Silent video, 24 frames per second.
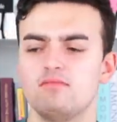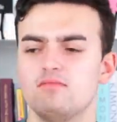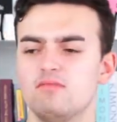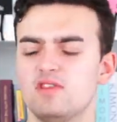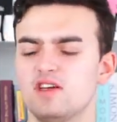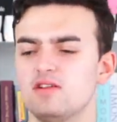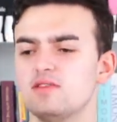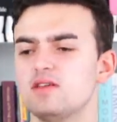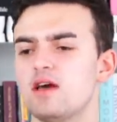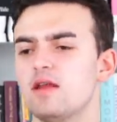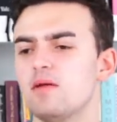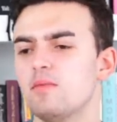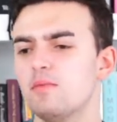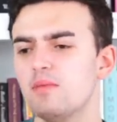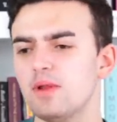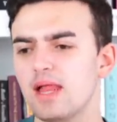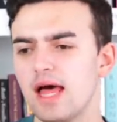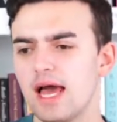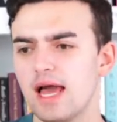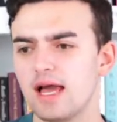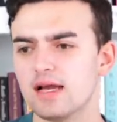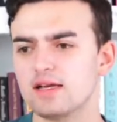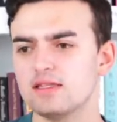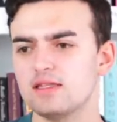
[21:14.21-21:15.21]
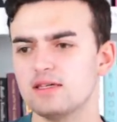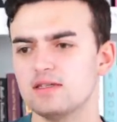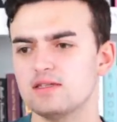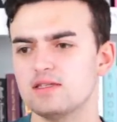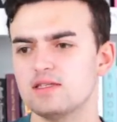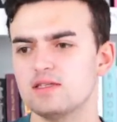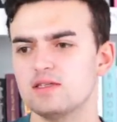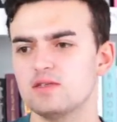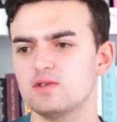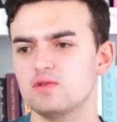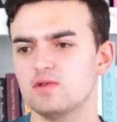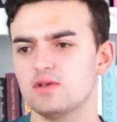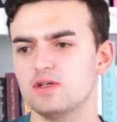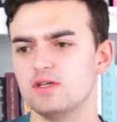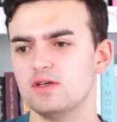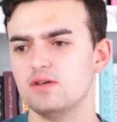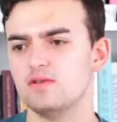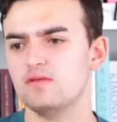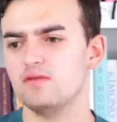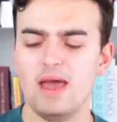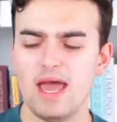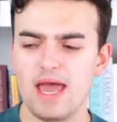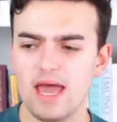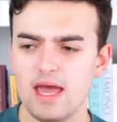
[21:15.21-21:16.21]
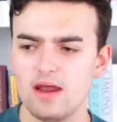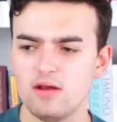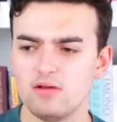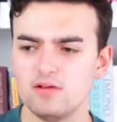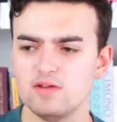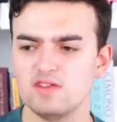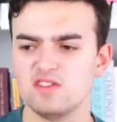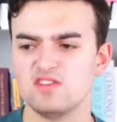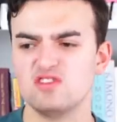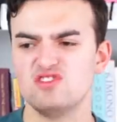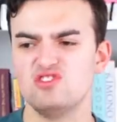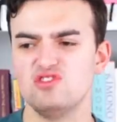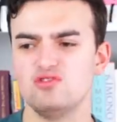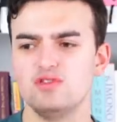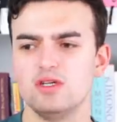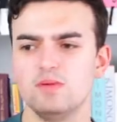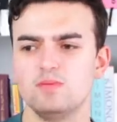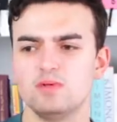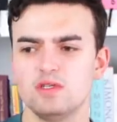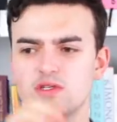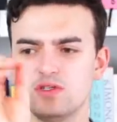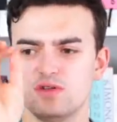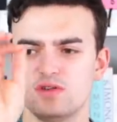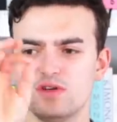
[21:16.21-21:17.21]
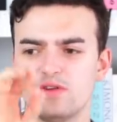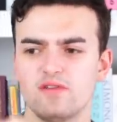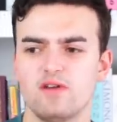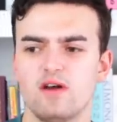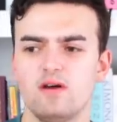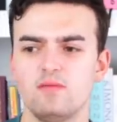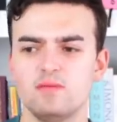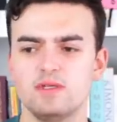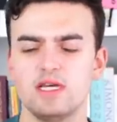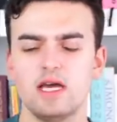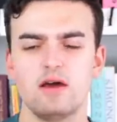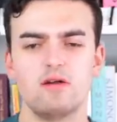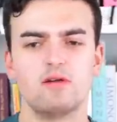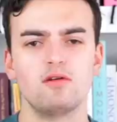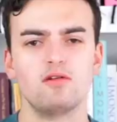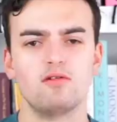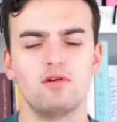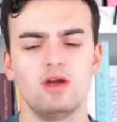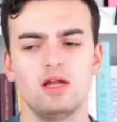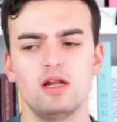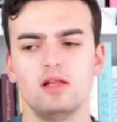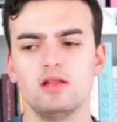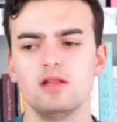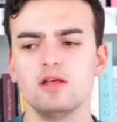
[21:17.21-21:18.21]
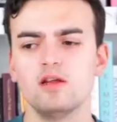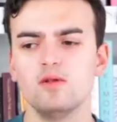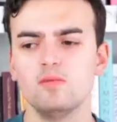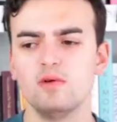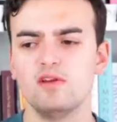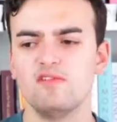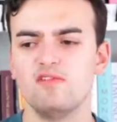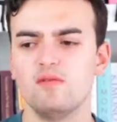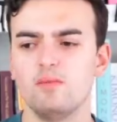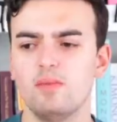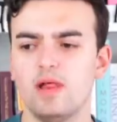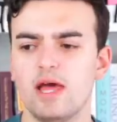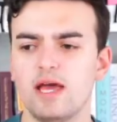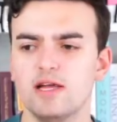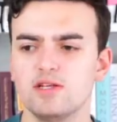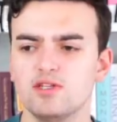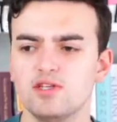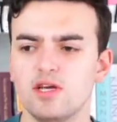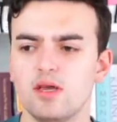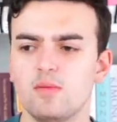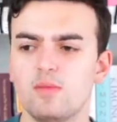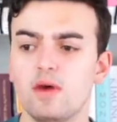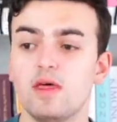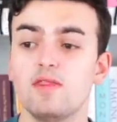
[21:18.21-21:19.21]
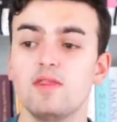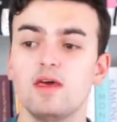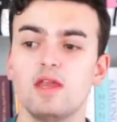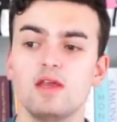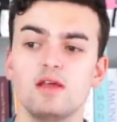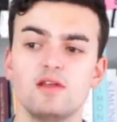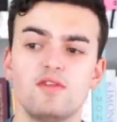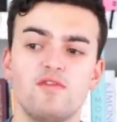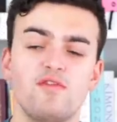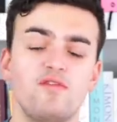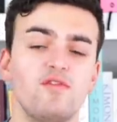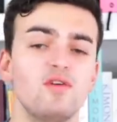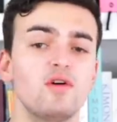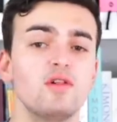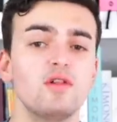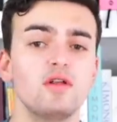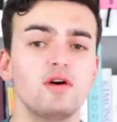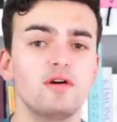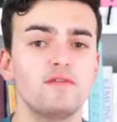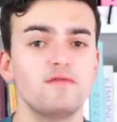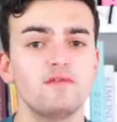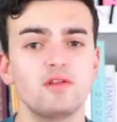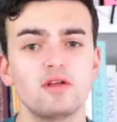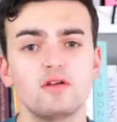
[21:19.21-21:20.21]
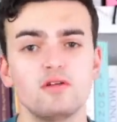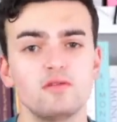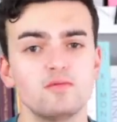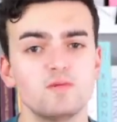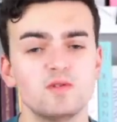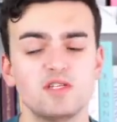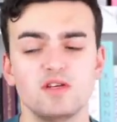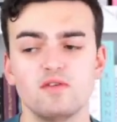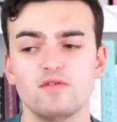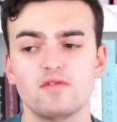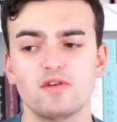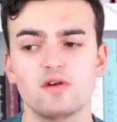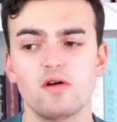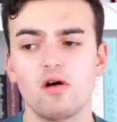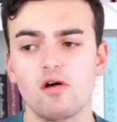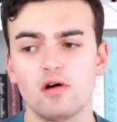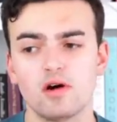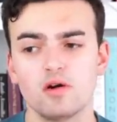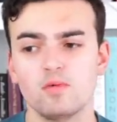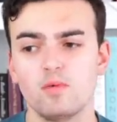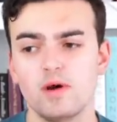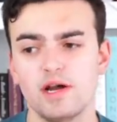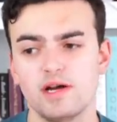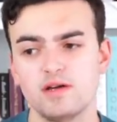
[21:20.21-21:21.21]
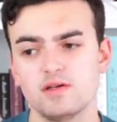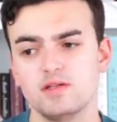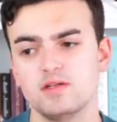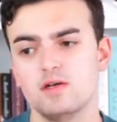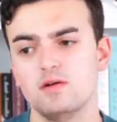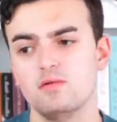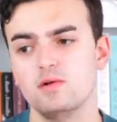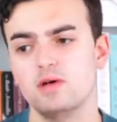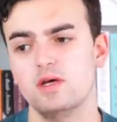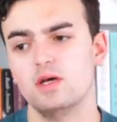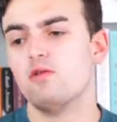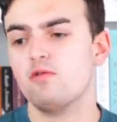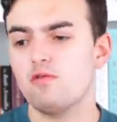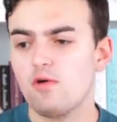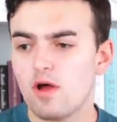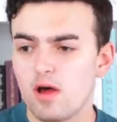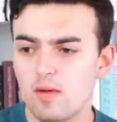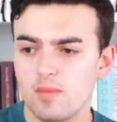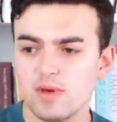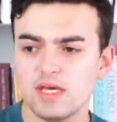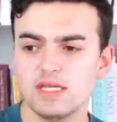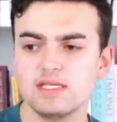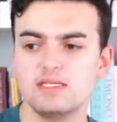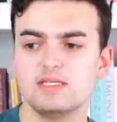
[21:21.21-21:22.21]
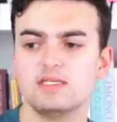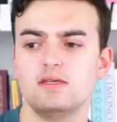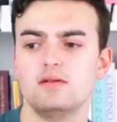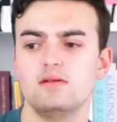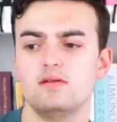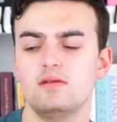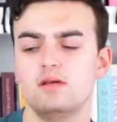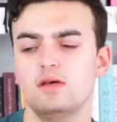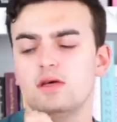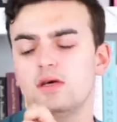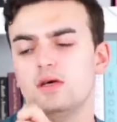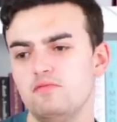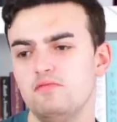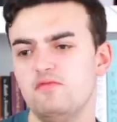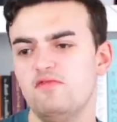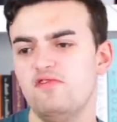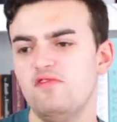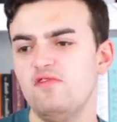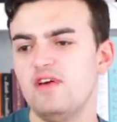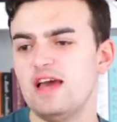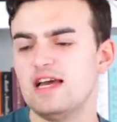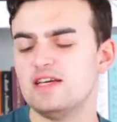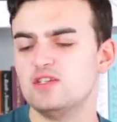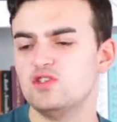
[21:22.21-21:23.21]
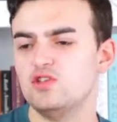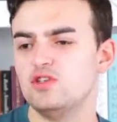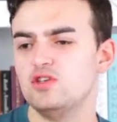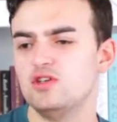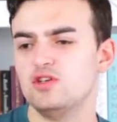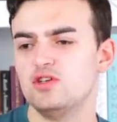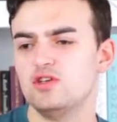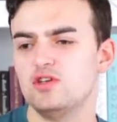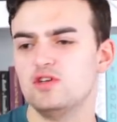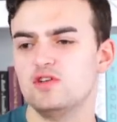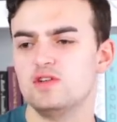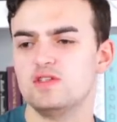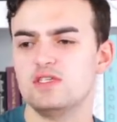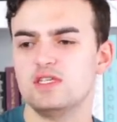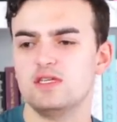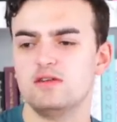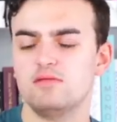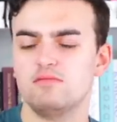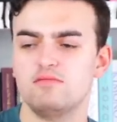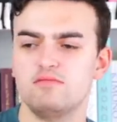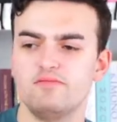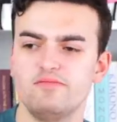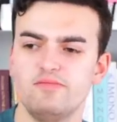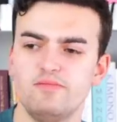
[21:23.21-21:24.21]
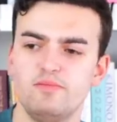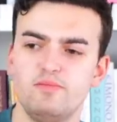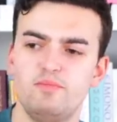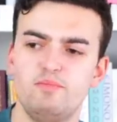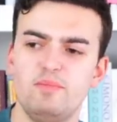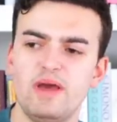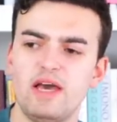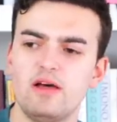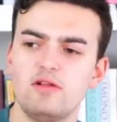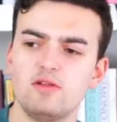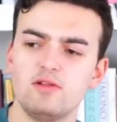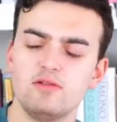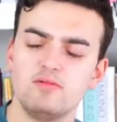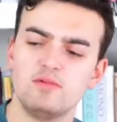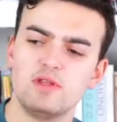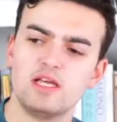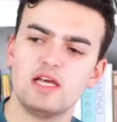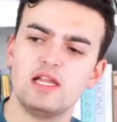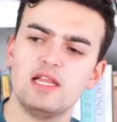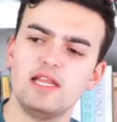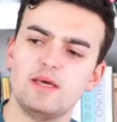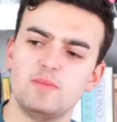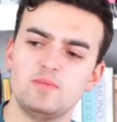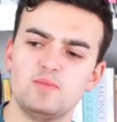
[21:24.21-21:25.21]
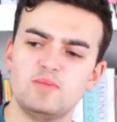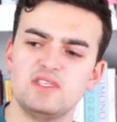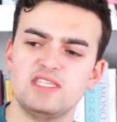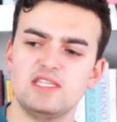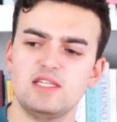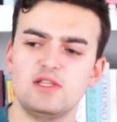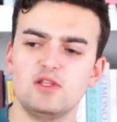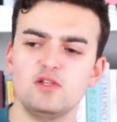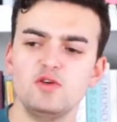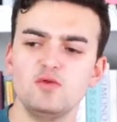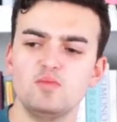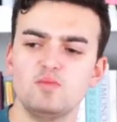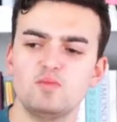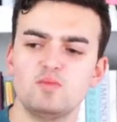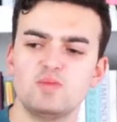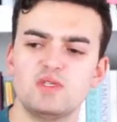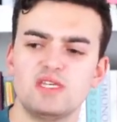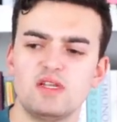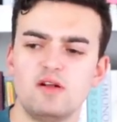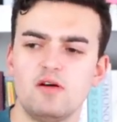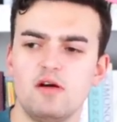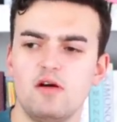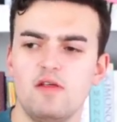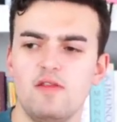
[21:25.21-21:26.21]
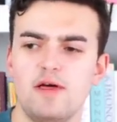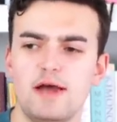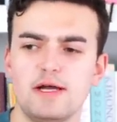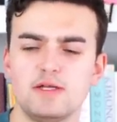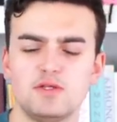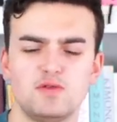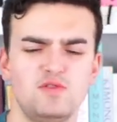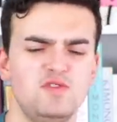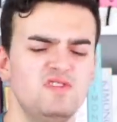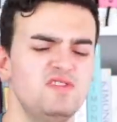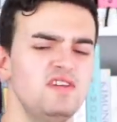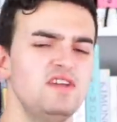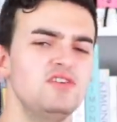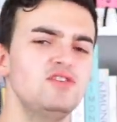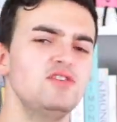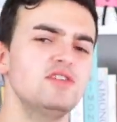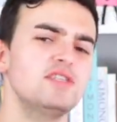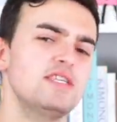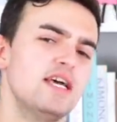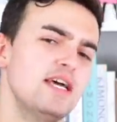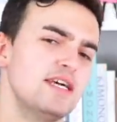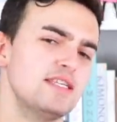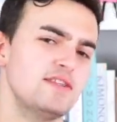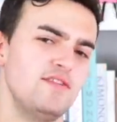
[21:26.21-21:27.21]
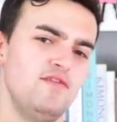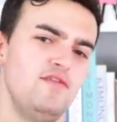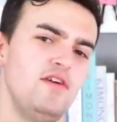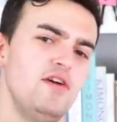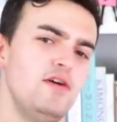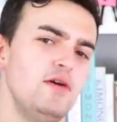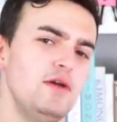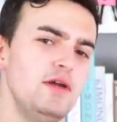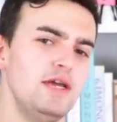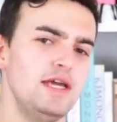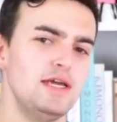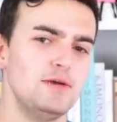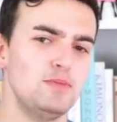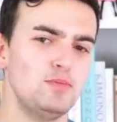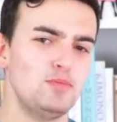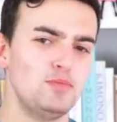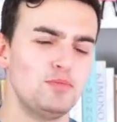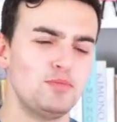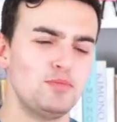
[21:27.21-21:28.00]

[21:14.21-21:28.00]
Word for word: They're done in black. There's this sort of panels and strips that sort of come down and create a little bit of a plaid shape, and then it's full of little silver hardware, so grommets and fasteners and belt clips and loops and all that sort of. It just has a very,